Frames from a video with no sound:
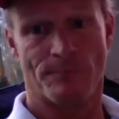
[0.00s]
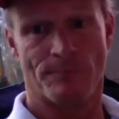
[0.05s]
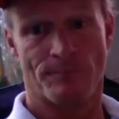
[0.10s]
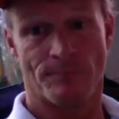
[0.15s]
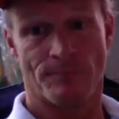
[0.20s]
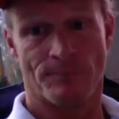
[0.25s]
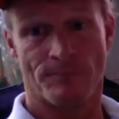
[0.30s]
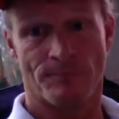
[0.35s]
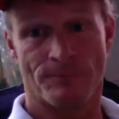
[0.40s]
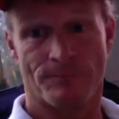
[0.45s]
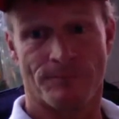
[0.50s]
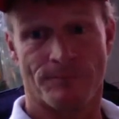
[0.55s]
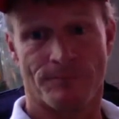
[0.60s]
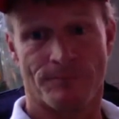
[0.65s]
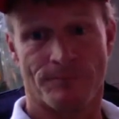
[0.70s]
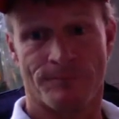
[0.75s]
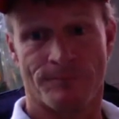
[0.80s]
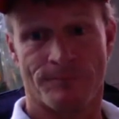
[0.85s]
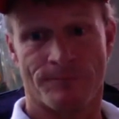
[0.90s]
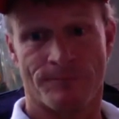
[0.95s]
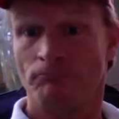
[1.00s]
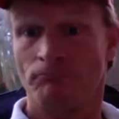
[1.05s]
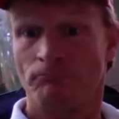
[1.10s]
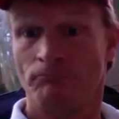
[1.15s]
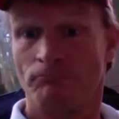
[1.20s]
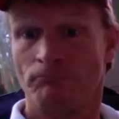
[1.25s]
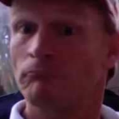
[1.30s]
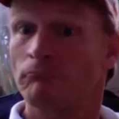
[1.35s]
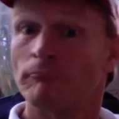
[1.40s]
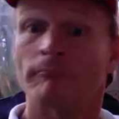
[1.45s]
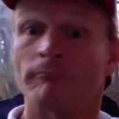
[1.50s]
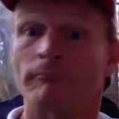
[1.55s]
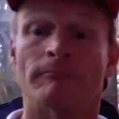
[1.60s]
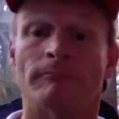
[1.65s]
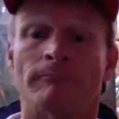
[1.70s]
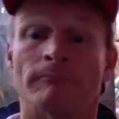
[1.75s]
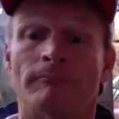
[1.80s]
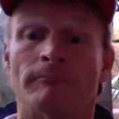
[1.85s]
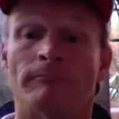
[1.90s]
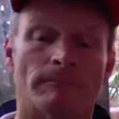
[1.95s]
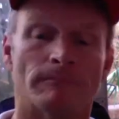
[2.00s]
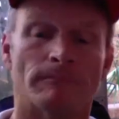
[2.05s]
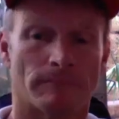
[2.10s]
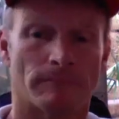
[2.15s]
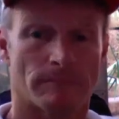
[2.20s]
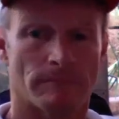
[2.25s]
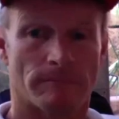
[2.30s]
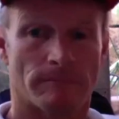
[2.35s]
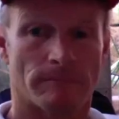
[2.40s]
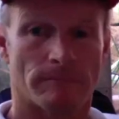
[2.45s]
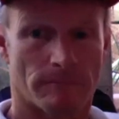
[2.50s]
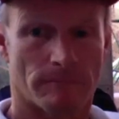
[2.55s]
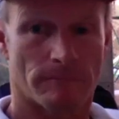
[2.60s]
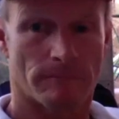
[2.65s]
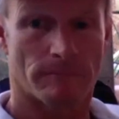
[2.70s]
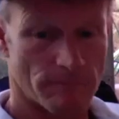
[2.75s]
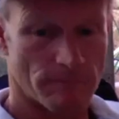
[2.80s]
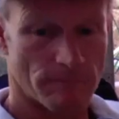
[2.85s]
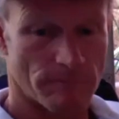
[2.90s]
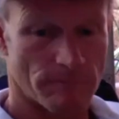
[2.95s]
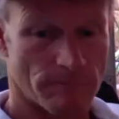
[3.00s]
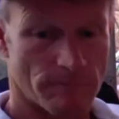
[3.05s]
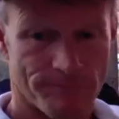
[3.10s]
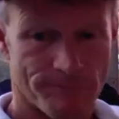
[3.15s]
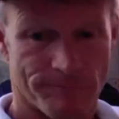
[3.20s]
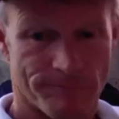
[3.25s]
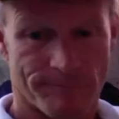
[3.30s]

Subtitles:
No, absolutely. It's it's all about the attitude.